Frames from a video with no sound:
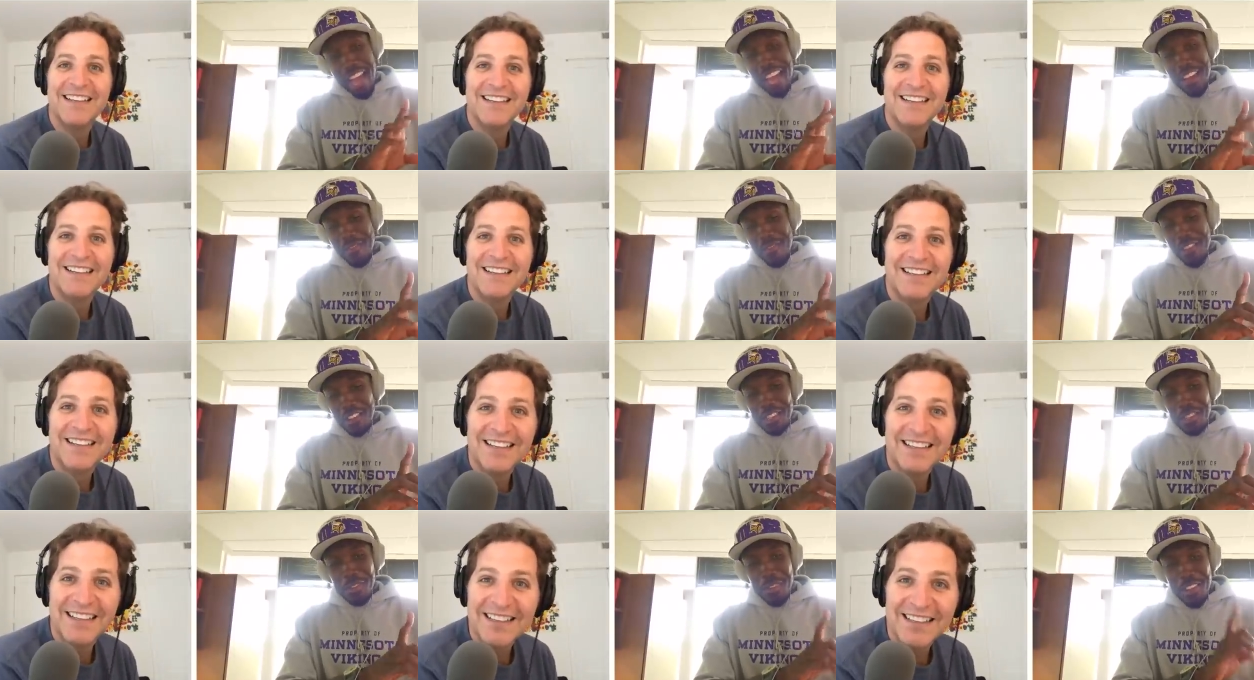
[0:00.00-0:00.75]
Speaker 1: got to finish
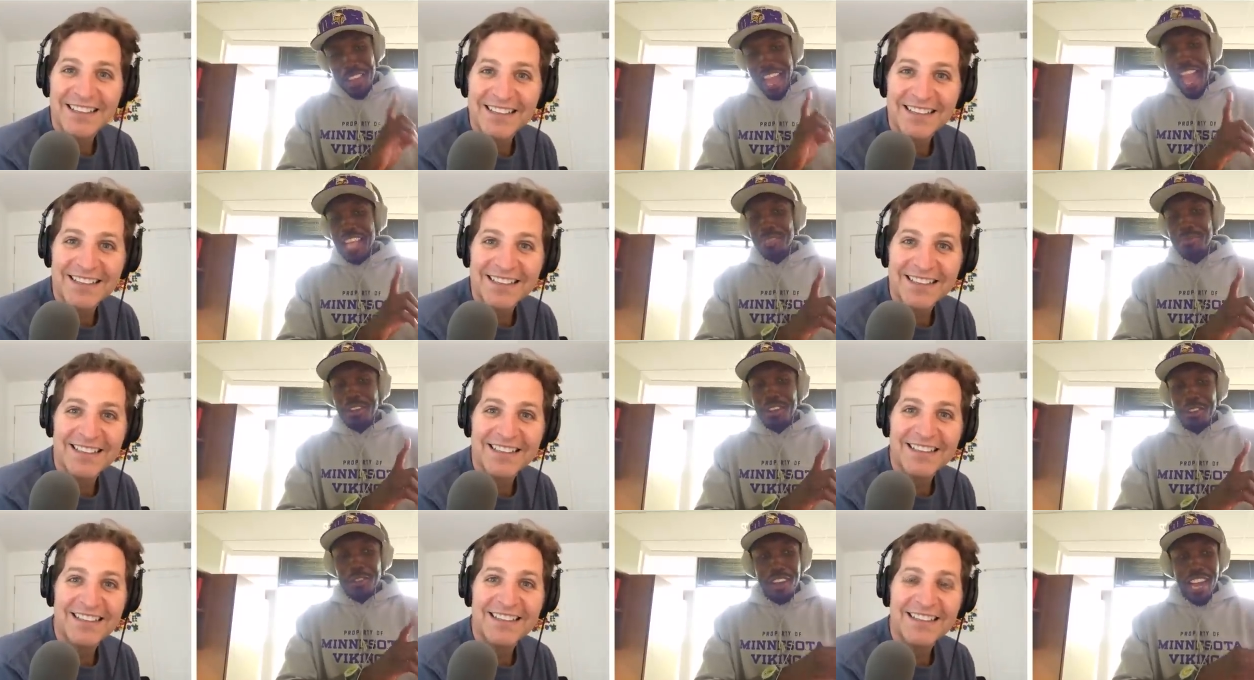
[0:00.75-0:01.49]
the story. They asked me to
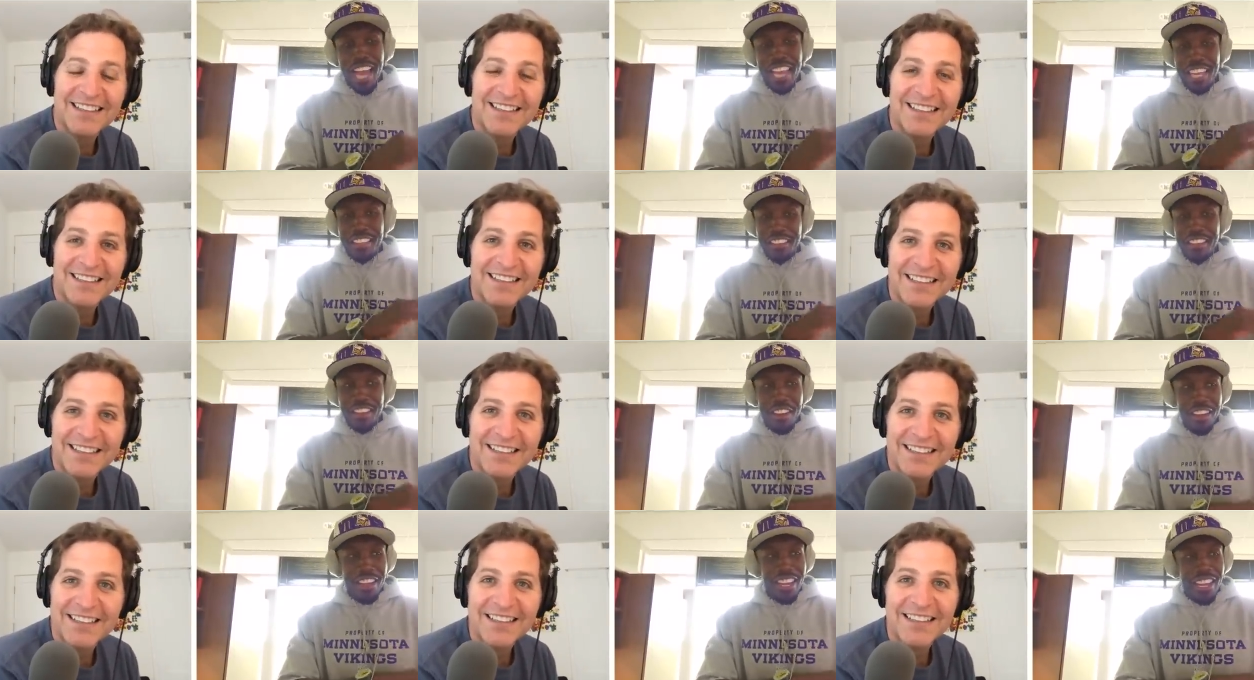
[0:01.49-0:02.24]
do it. I get
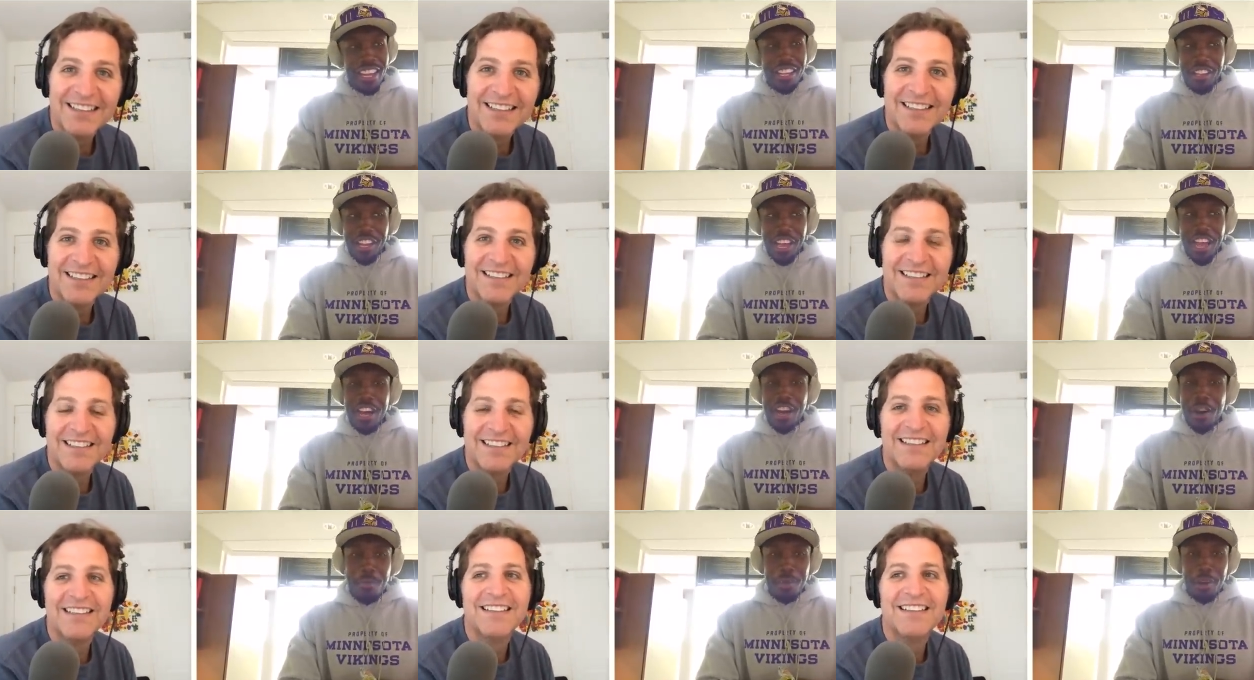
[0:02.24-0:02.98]
there and
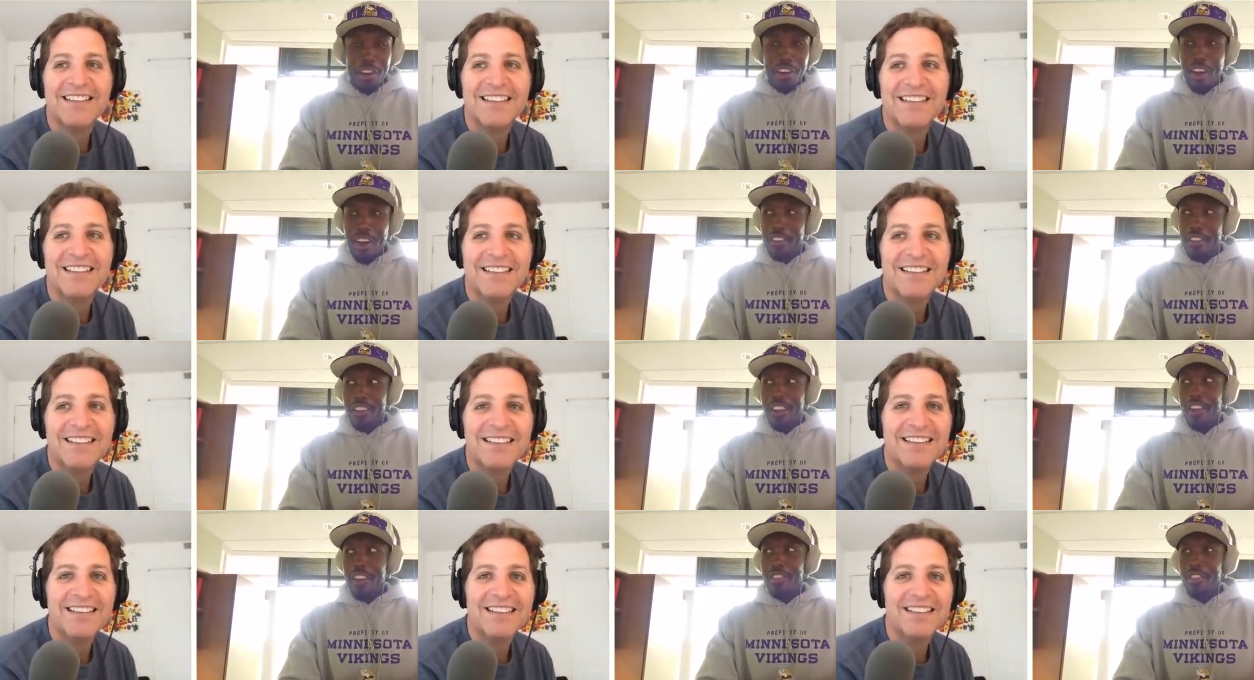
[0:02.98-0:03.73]
JL and Burkhardt are
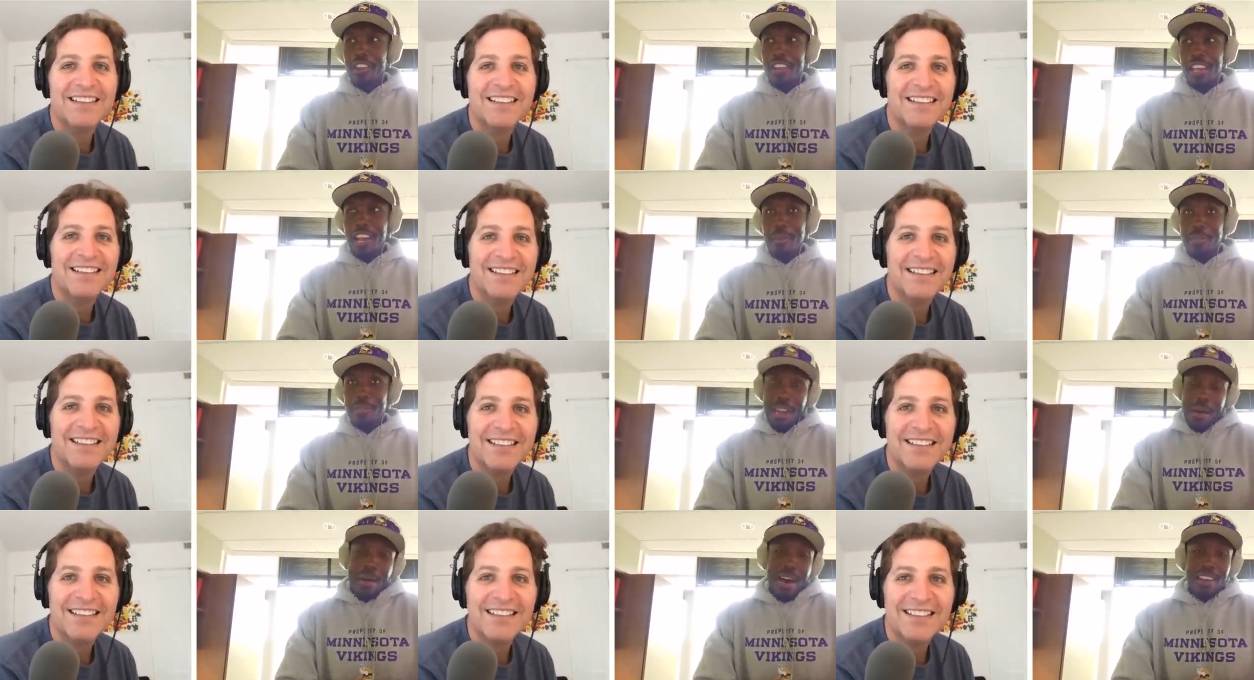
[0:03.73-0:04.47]
there, and they're and I'm and
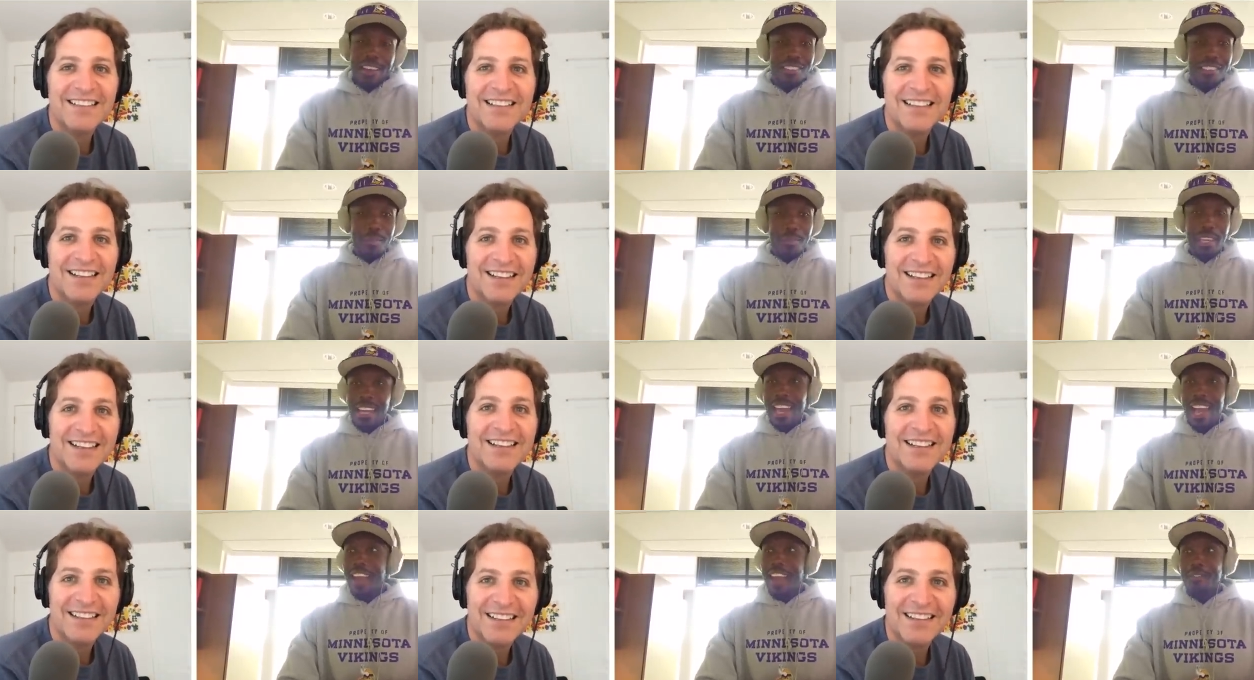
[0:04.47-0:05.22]
I'm honest. I'm like, hey,
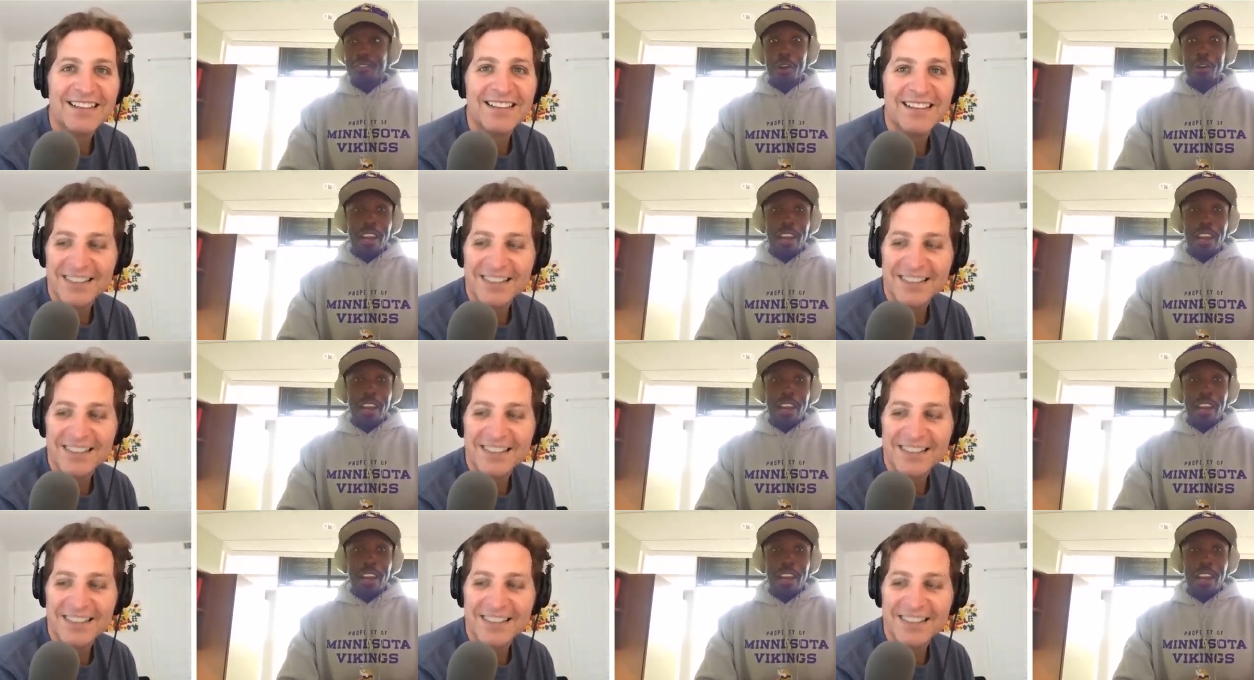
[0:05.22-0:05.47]
I have no